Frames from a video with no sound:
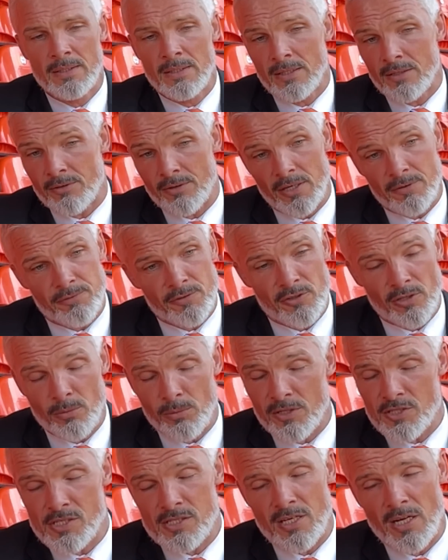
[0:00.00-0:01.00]
Grateful to
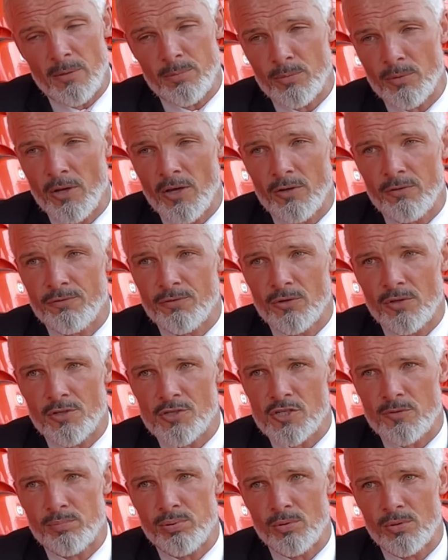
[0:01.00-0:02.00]
Luigi Capuano for all the
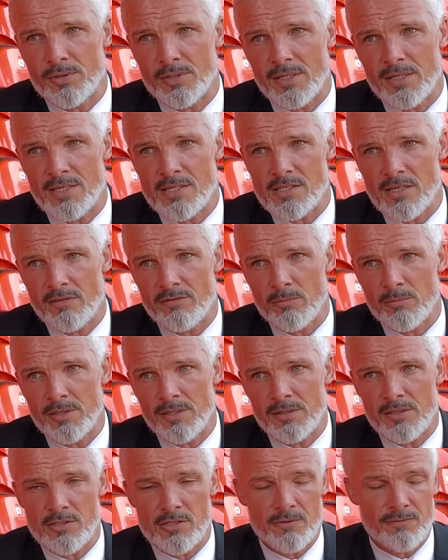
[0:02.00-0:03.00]
support that he's given me
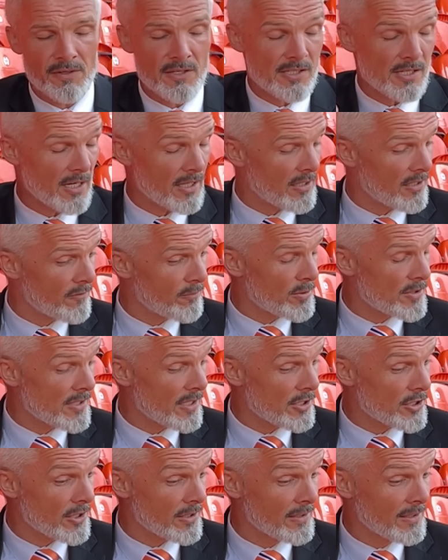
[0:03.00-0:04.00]
in the chief executive
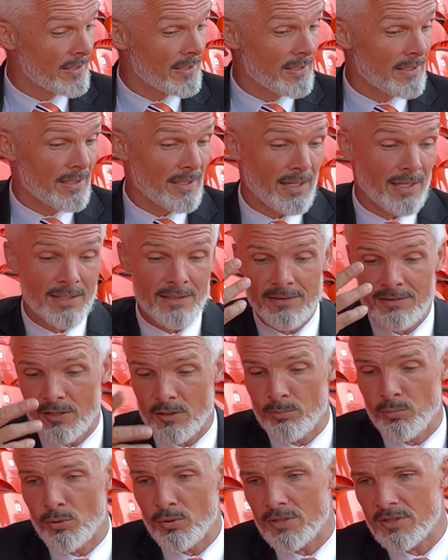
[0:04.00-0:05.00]
position, and to
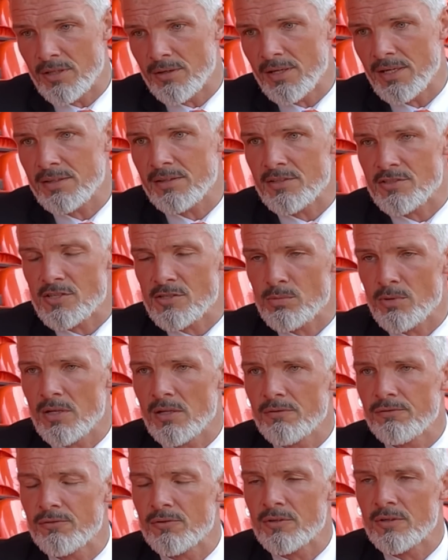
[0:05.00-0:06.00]
the board of directors as
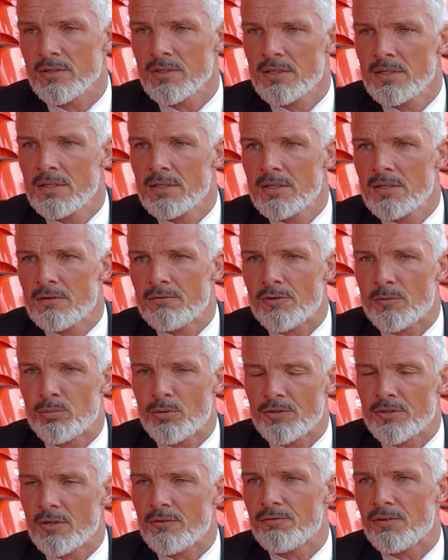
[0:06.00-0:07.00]
well for
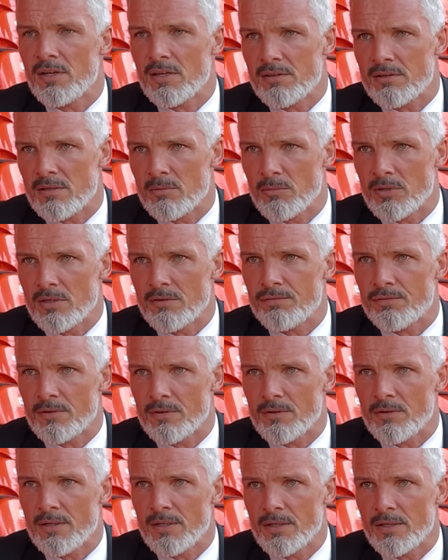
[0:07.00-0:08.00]
putting their faith in me,
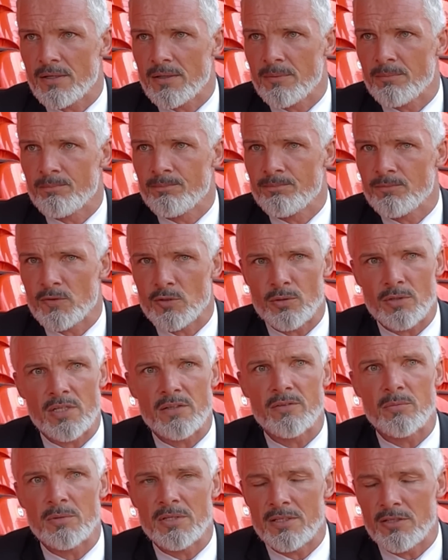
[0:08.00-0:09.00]
for you know,
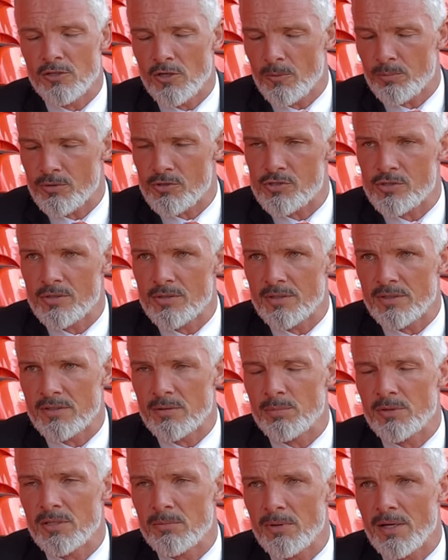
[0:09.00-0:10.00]
giving me the opportunity
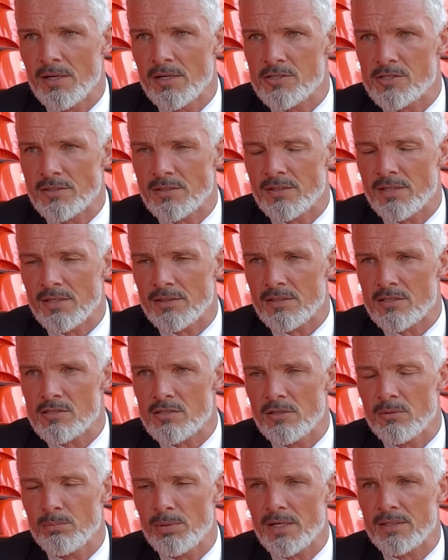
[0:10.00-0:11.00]
to be the manager to take this
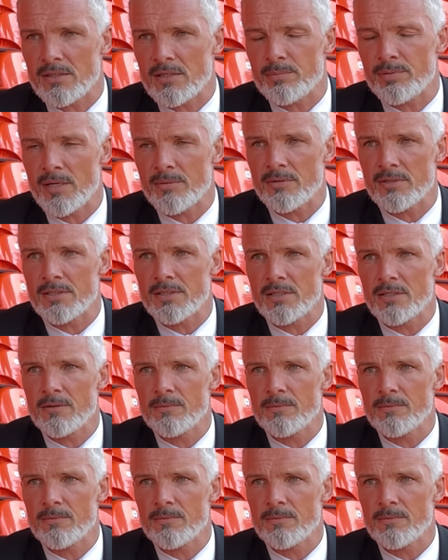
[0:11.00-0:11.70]
club back to the Premier League.